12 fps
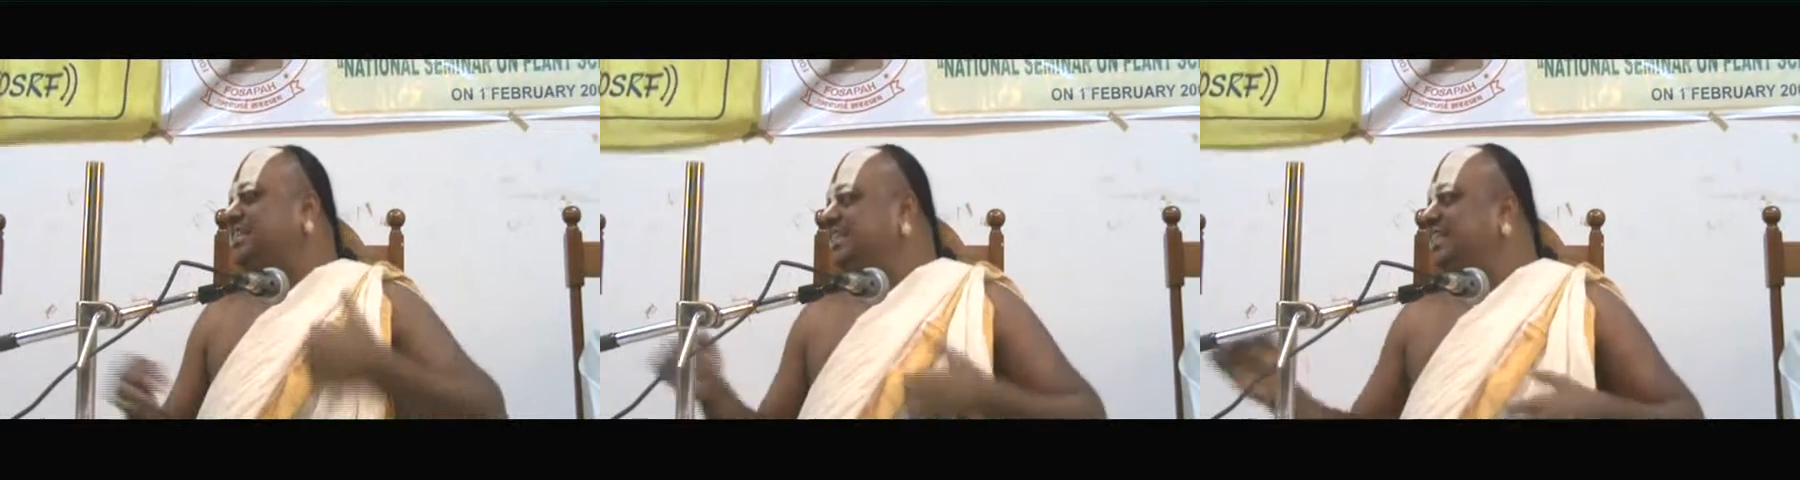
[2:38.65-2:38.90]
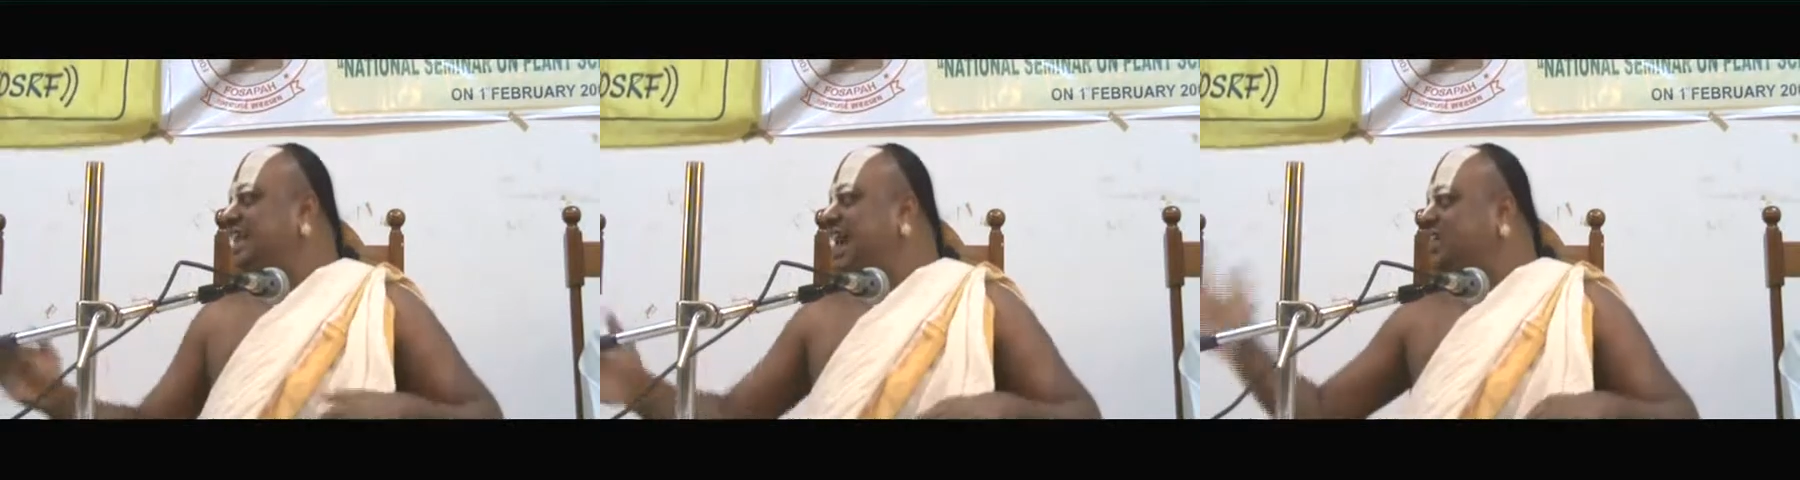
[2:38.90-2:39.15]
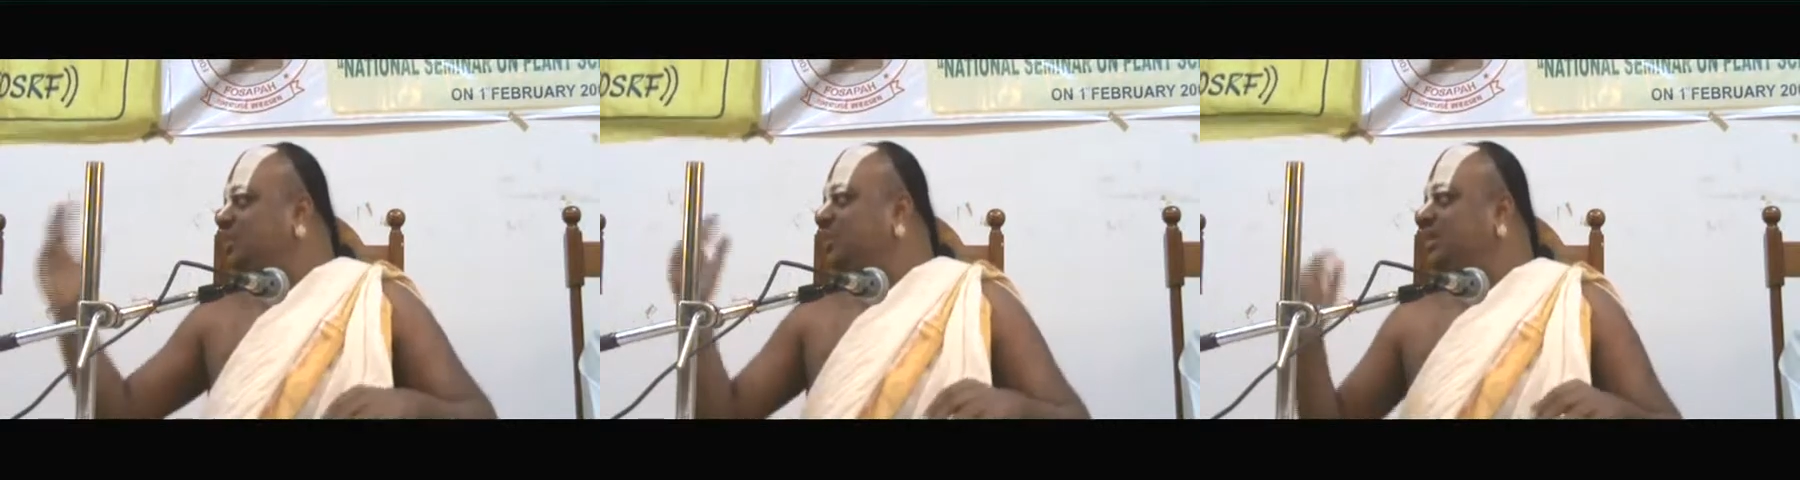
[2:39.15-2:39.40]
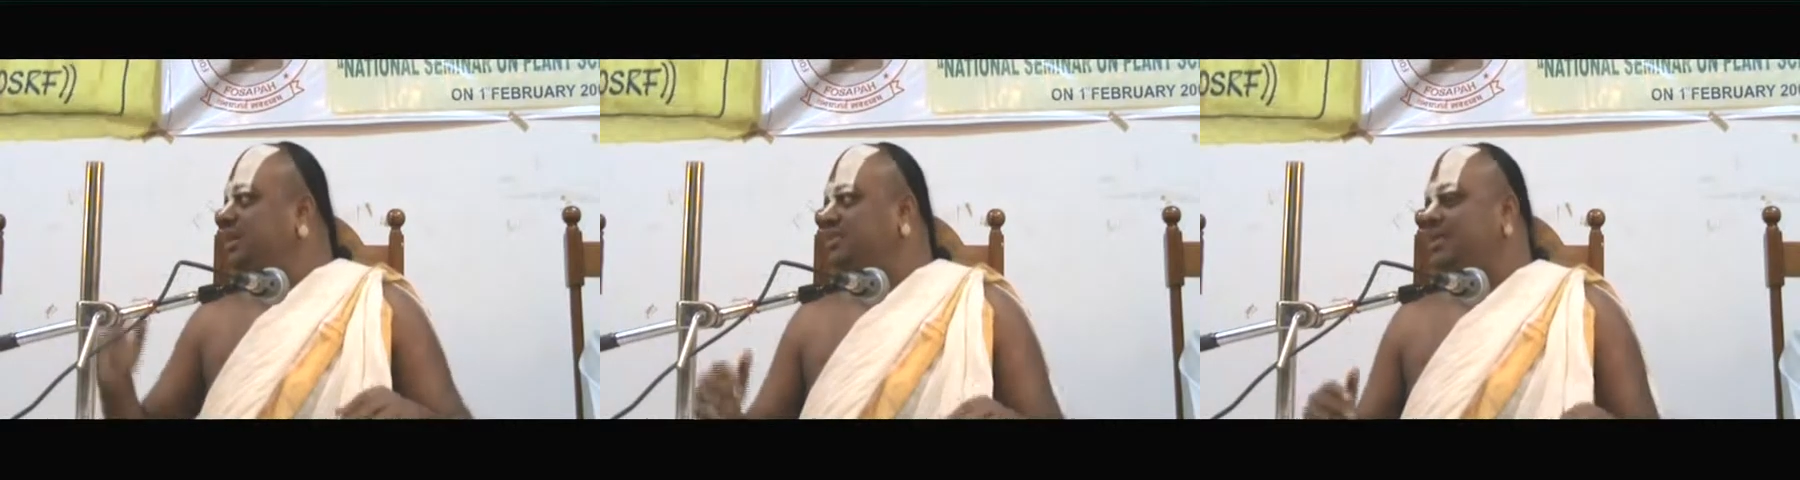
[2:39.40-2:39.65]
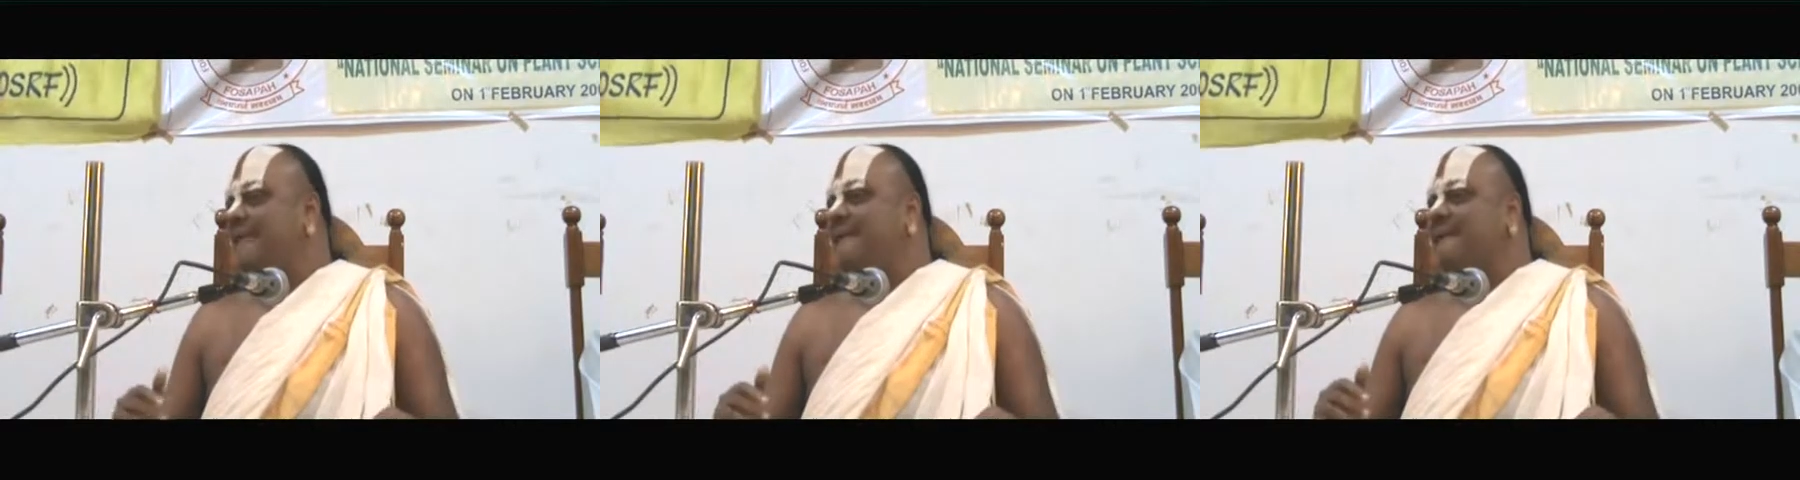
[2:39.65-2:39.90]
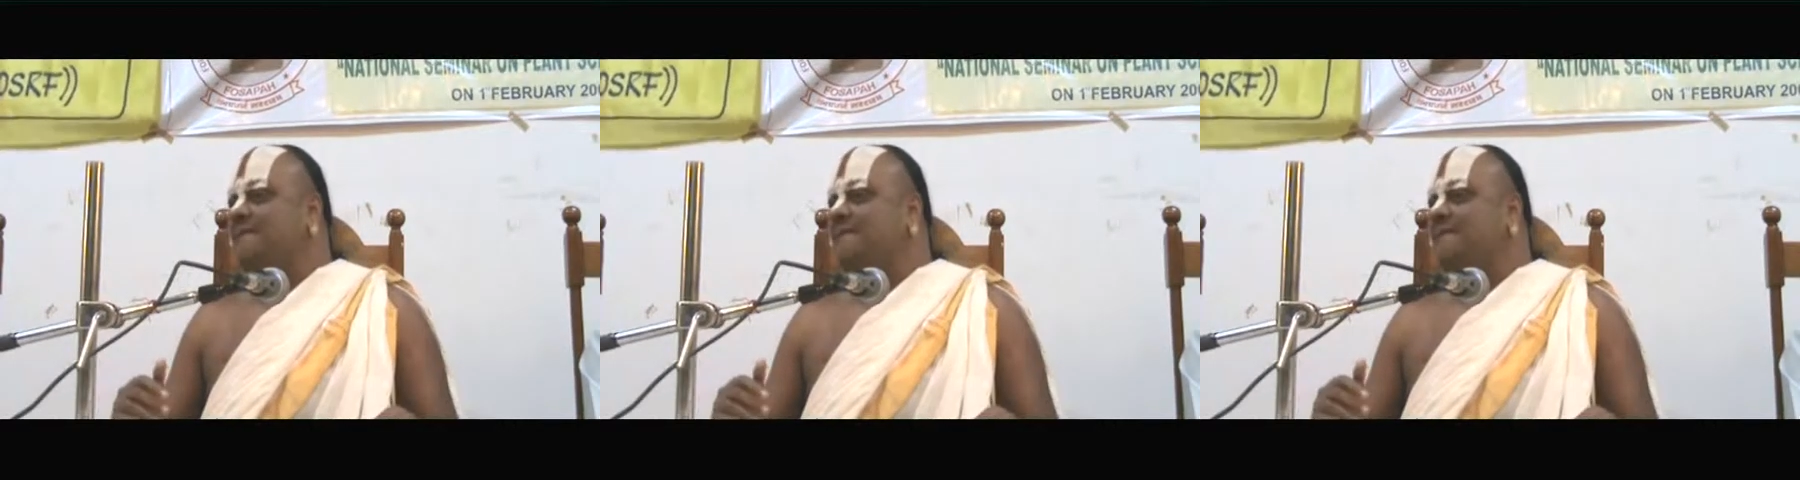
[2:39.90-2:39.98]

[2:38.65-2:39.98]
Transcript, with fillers: accessory activities.